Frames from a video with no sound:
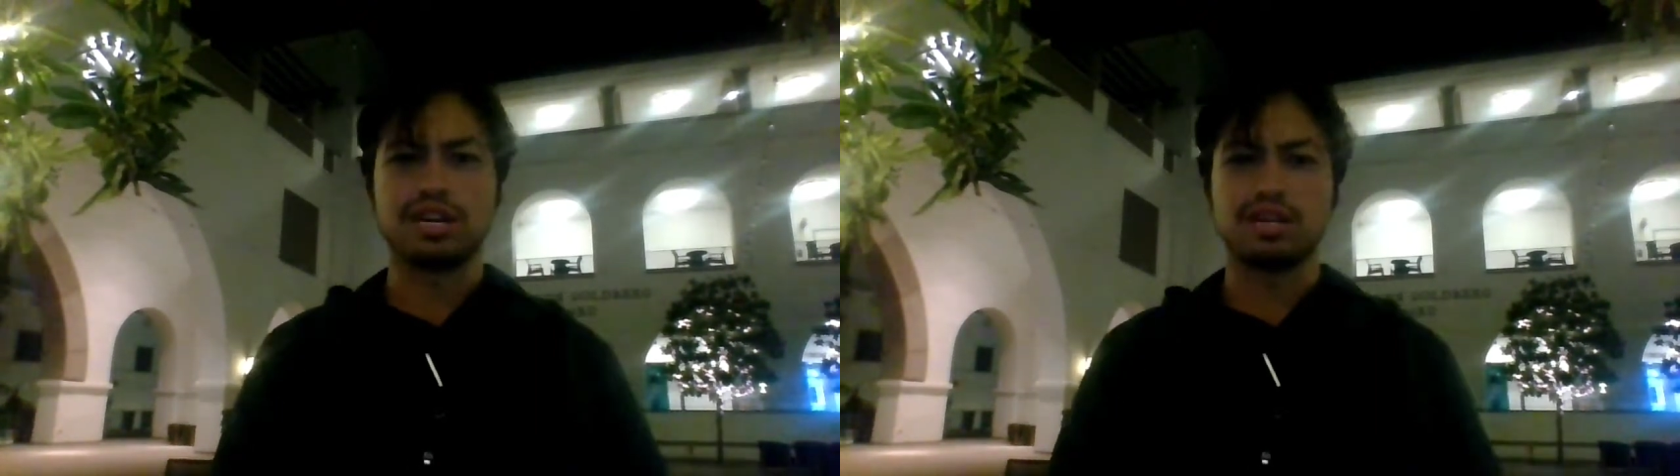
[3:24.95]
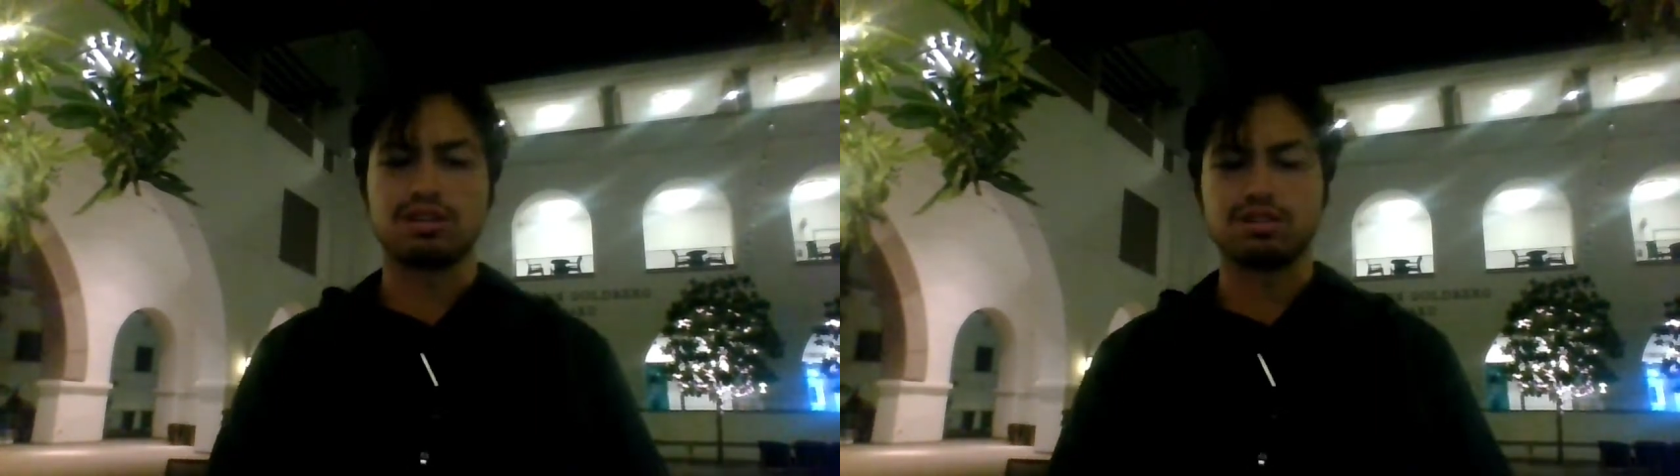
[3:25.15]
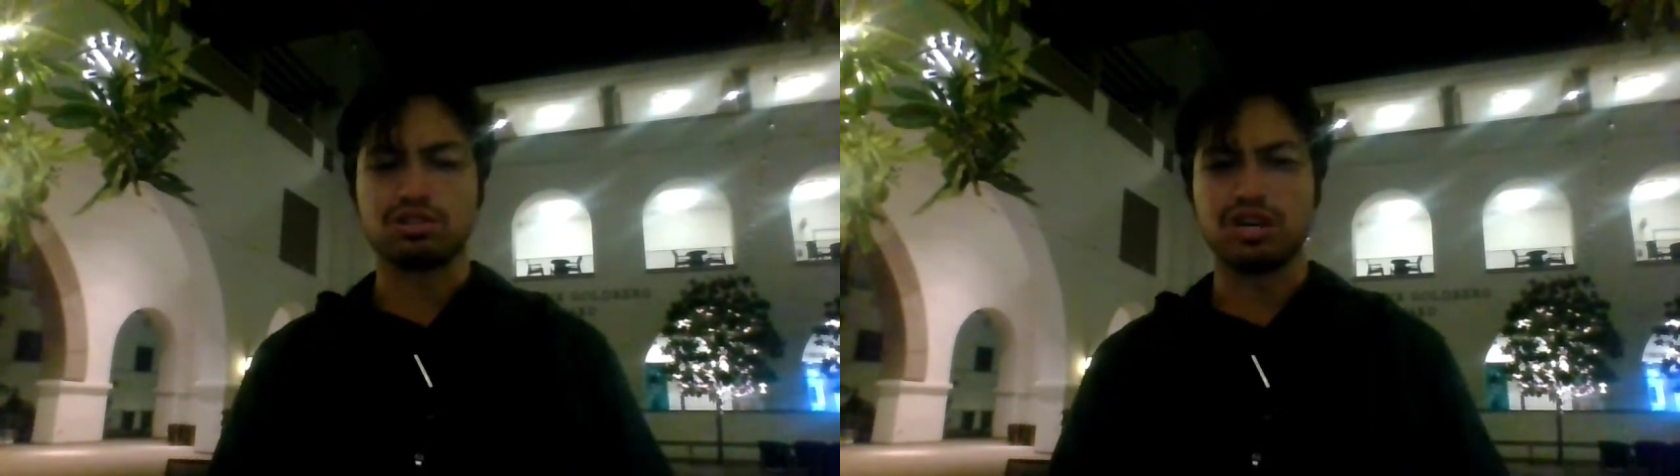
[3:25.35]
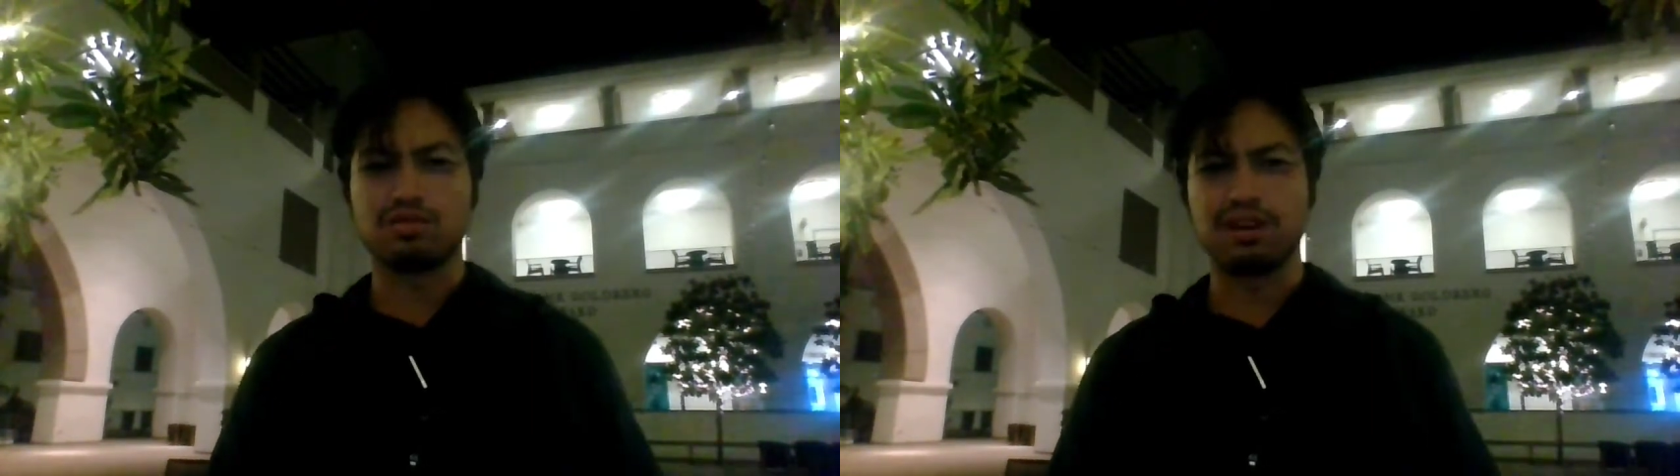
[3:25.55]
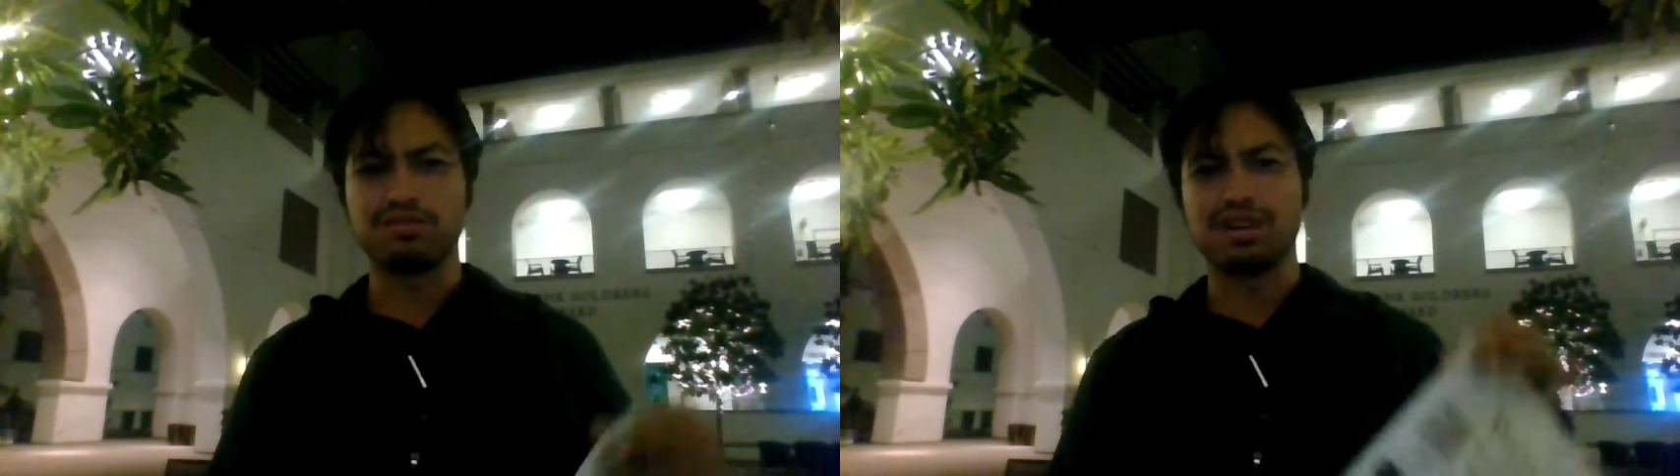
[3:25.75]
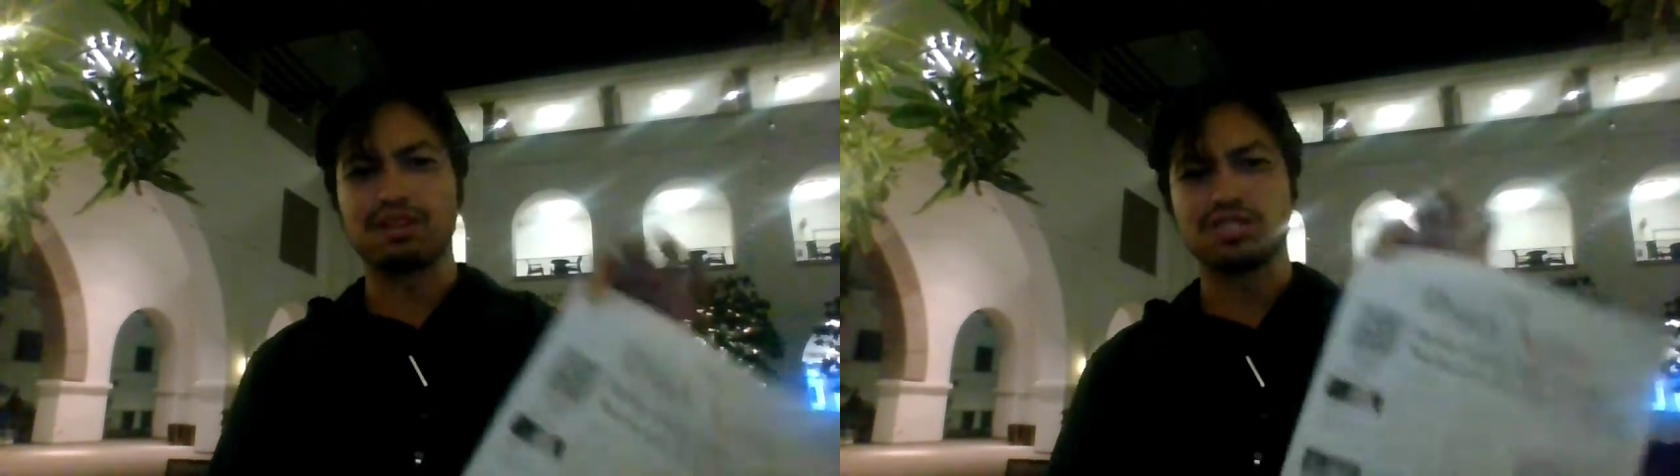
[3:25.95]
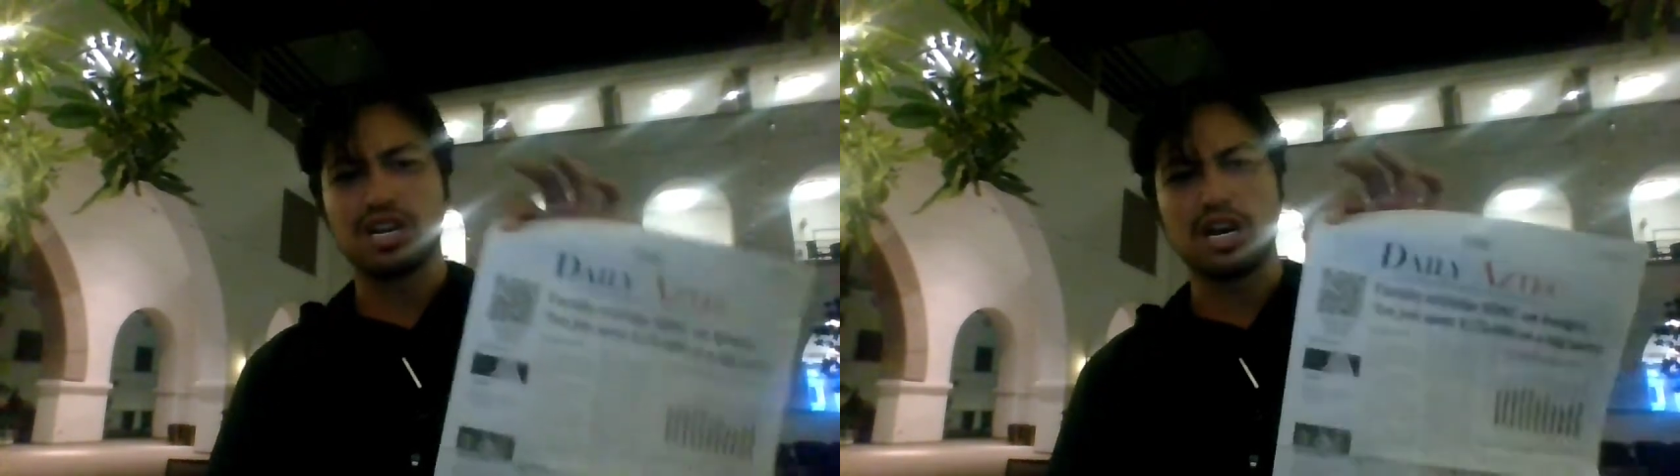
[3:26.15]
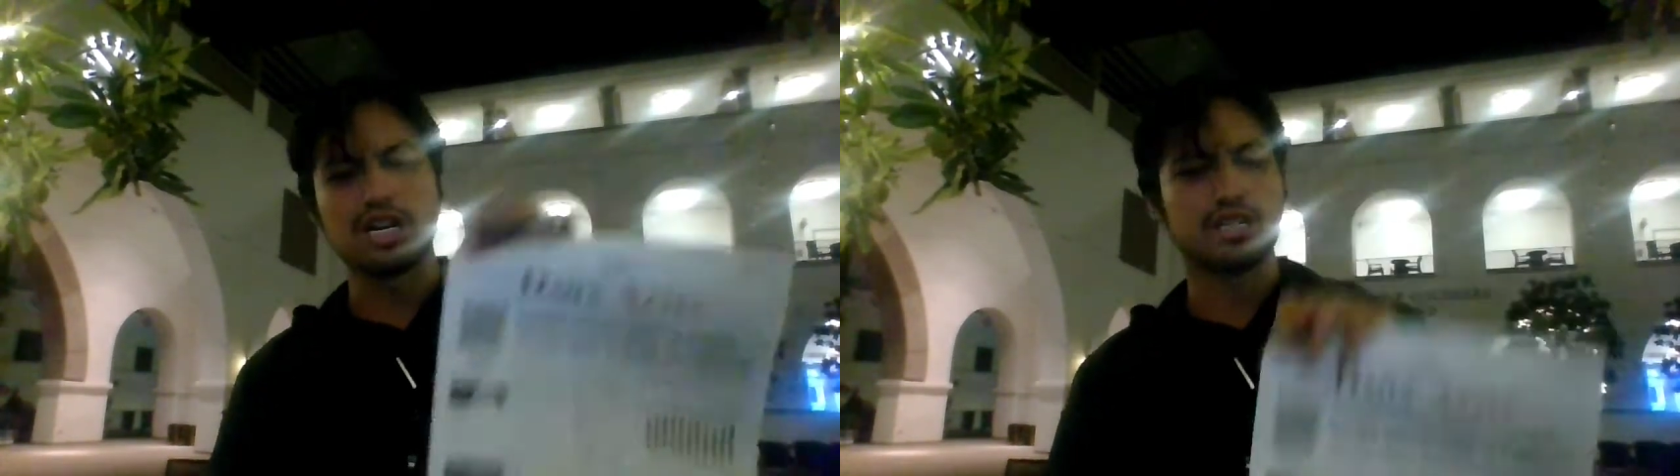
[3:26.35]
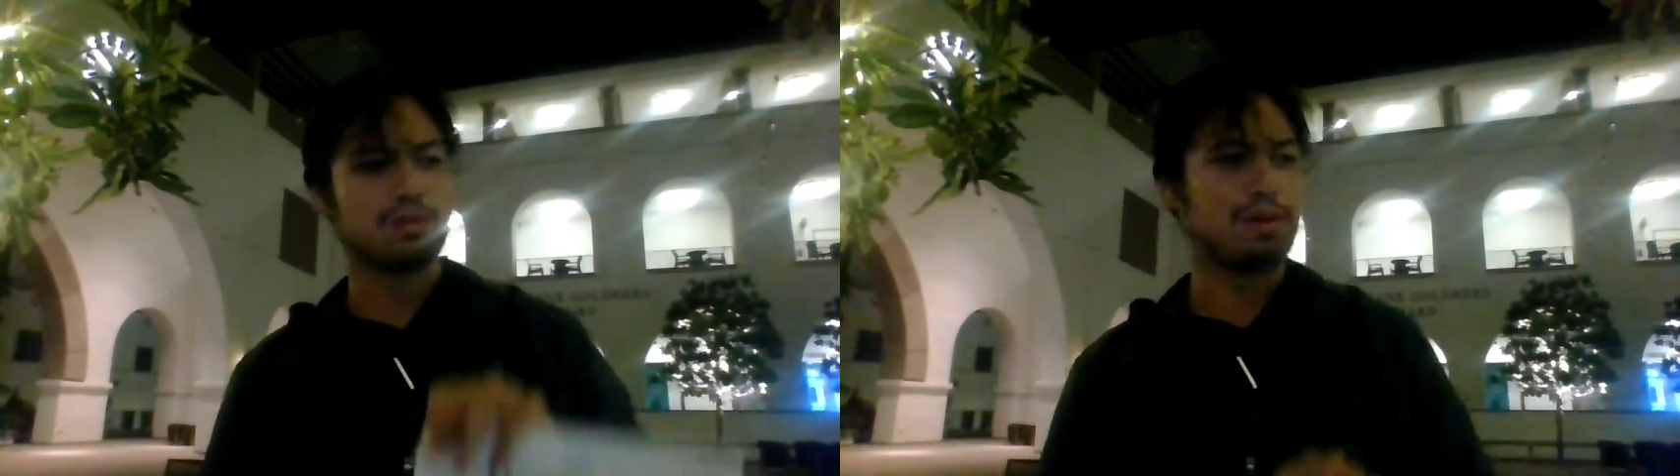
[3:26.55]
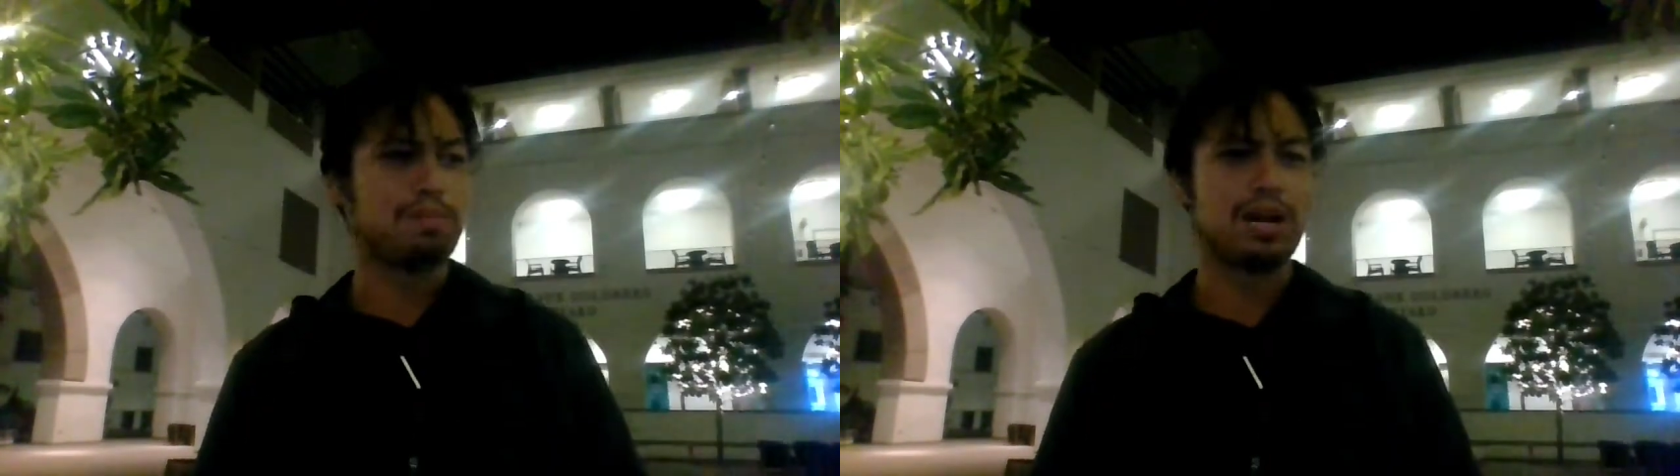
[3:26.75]
They're coming in, grabbing the newspaper, homeless
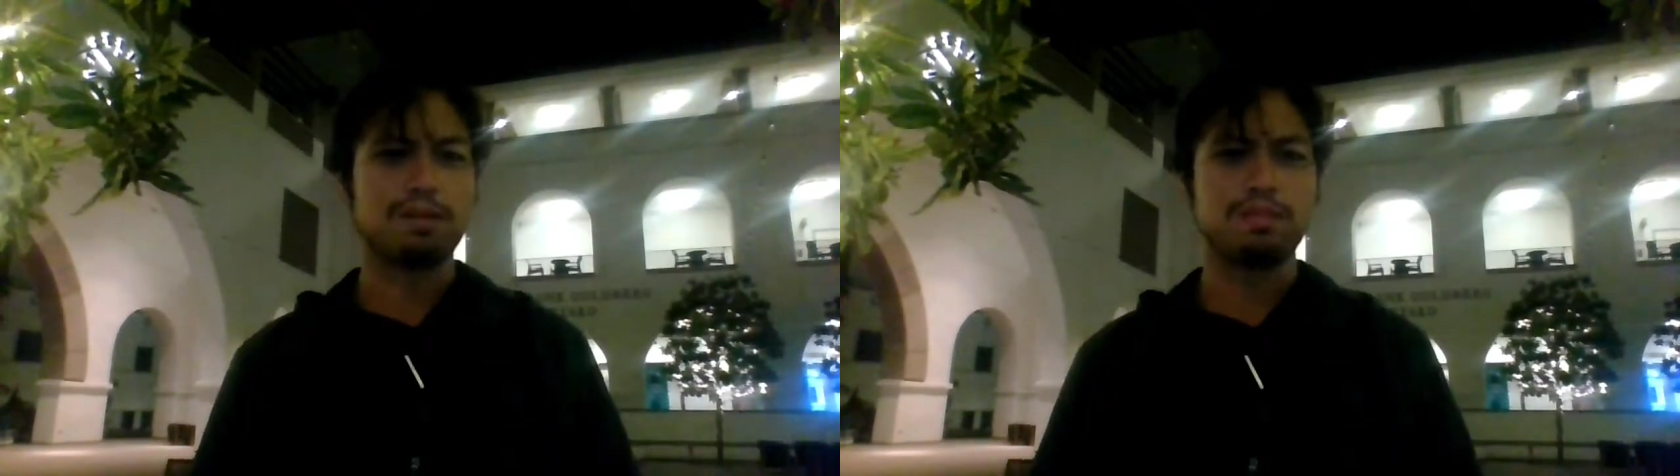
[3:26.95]
people